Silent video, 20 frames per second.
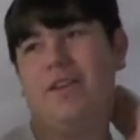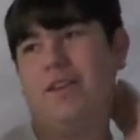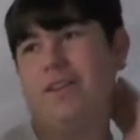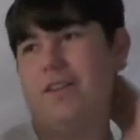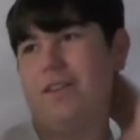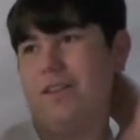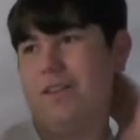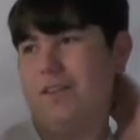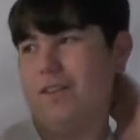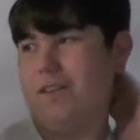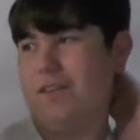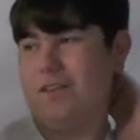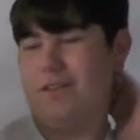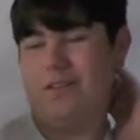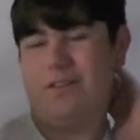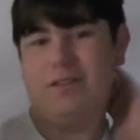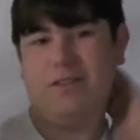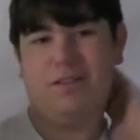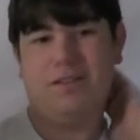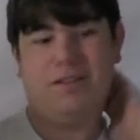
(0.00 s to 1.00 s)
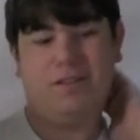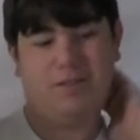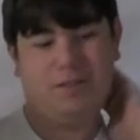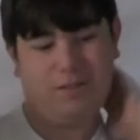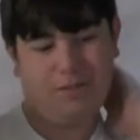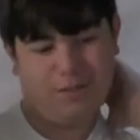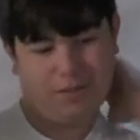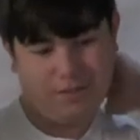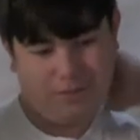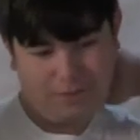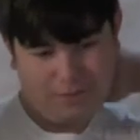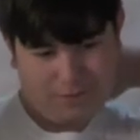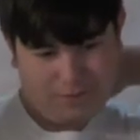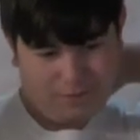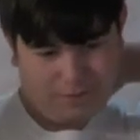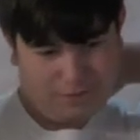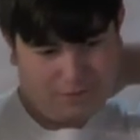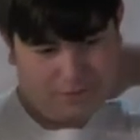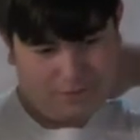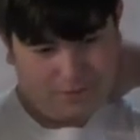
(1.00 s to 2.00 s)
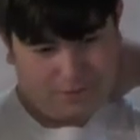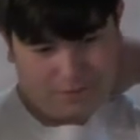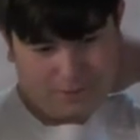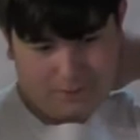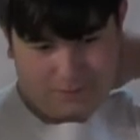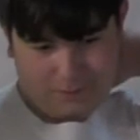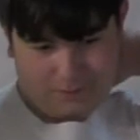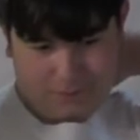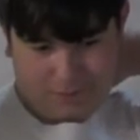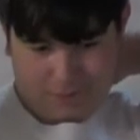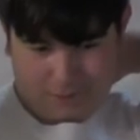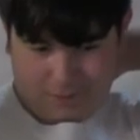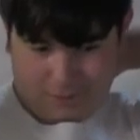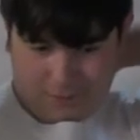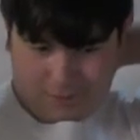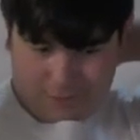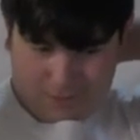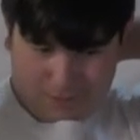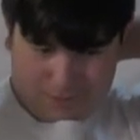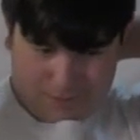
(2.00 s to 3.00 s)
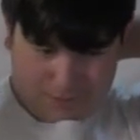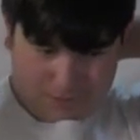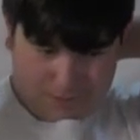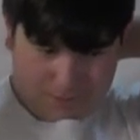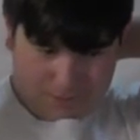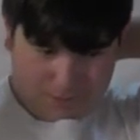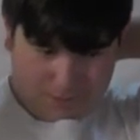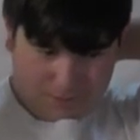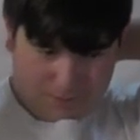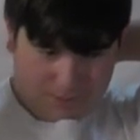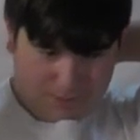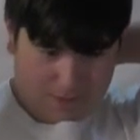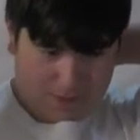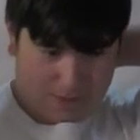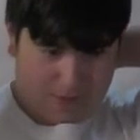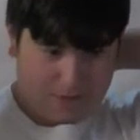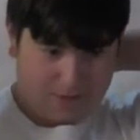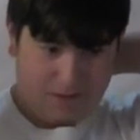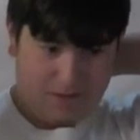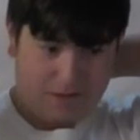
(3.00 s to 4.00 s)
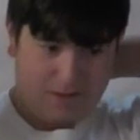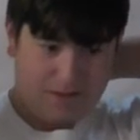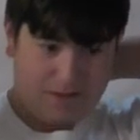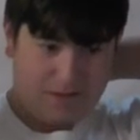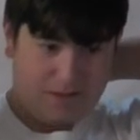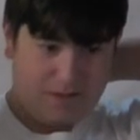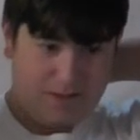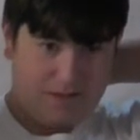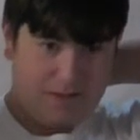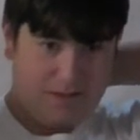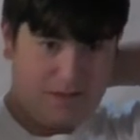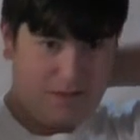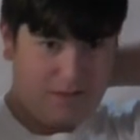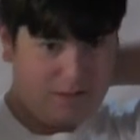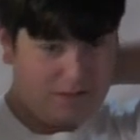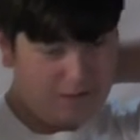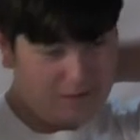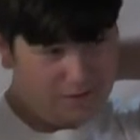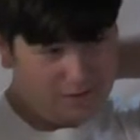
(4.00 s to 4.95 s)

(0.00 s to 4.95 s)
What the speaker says: (not speaking)